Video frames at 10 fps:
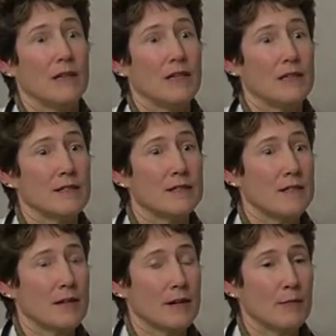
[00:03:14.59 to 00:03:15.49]

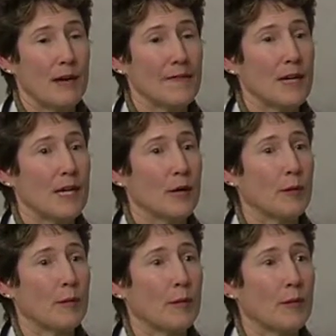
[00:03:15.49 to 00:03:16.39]
is having
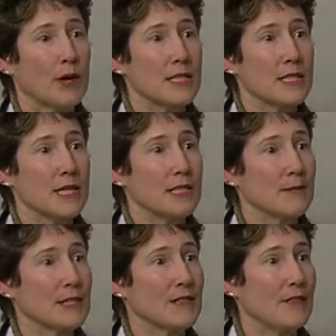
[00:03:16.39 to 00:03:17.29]
a
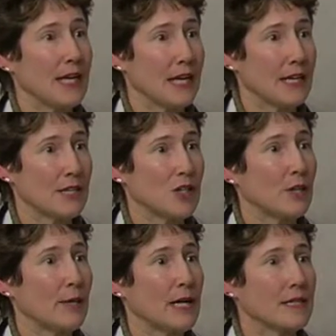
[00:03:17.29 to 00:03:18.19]
prostate-specific antigen,
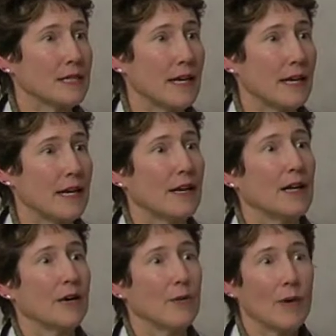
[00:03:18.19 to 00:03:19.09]
a PSA,
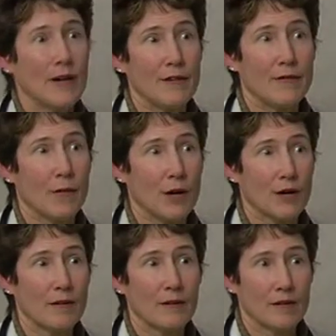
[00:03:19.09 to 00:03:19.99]
right
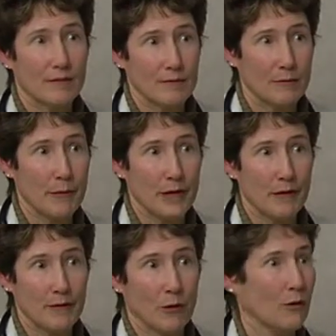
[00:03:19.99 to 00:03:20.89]
for me
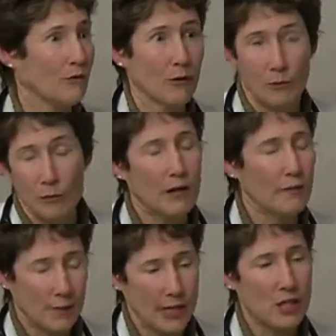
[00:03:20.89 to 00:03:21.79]
or for
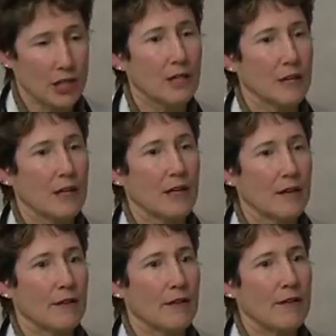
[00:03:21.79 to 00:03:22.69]
a patient.
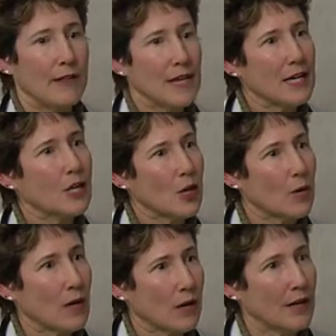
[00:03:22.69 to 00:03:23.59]
They could
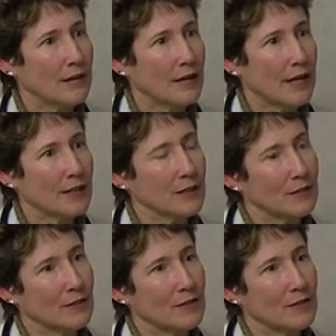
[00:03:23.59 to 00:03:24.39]
go on and